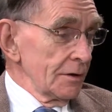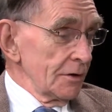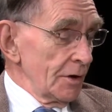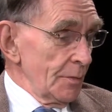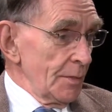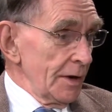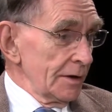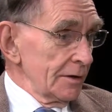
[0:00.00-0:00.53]

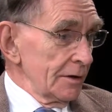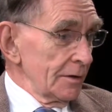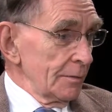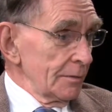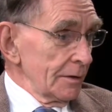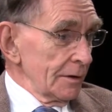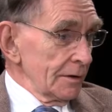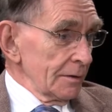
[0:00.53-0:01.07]
You're making
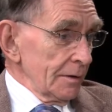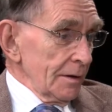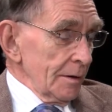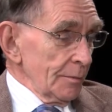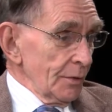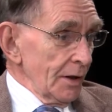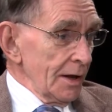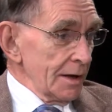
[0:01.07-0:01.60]

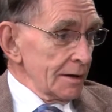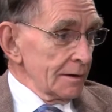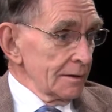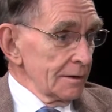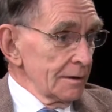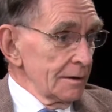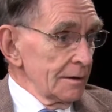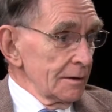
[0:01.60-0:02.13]
a block,
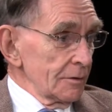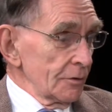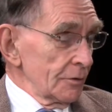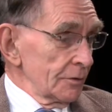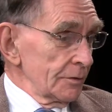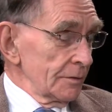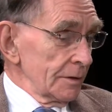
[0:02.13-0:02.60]
or